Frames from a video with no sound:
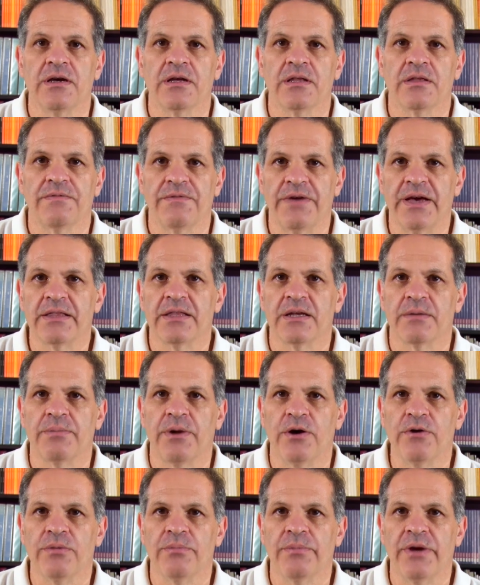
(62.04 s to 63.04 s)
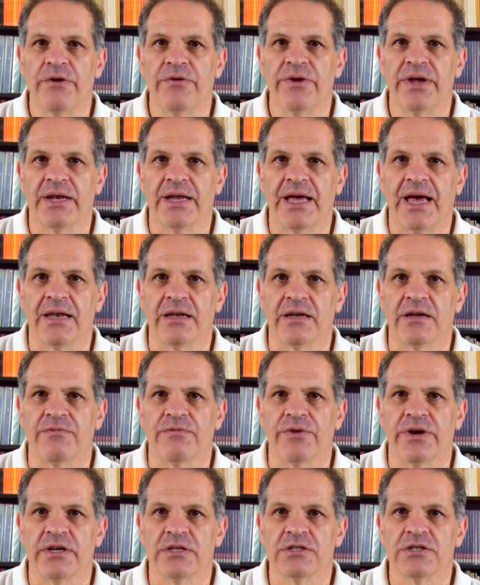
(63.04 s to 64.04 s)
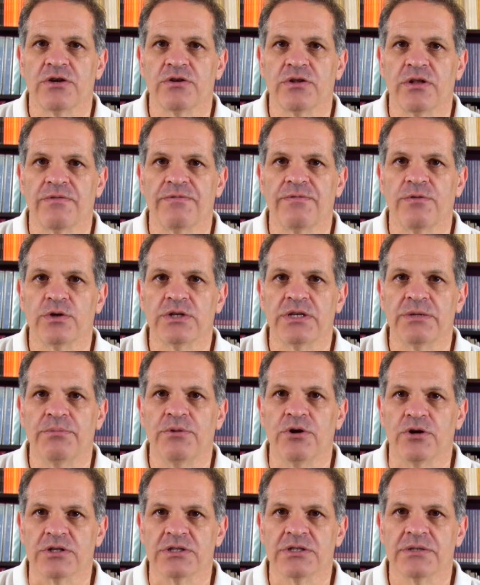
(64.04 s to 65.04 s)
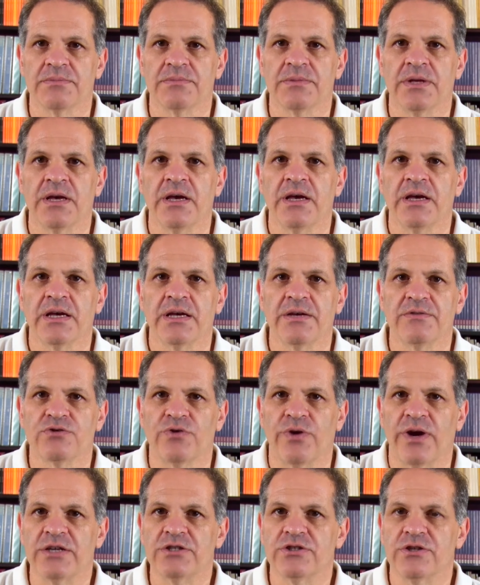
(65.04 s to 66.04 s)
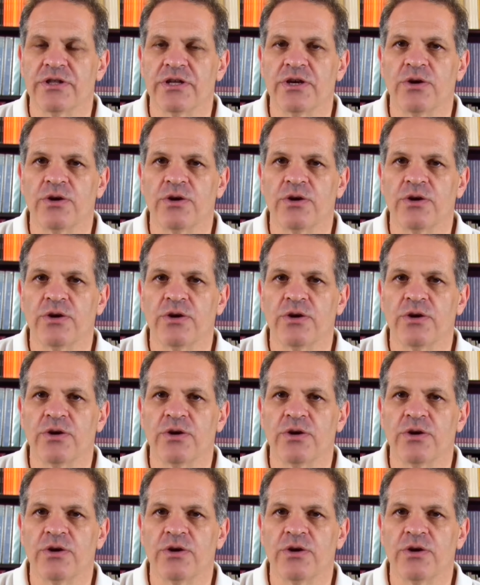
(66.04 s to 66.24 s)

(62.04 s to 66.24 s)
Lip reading: the fact that both Mary and Alan have read a total of 40 books gives rise to the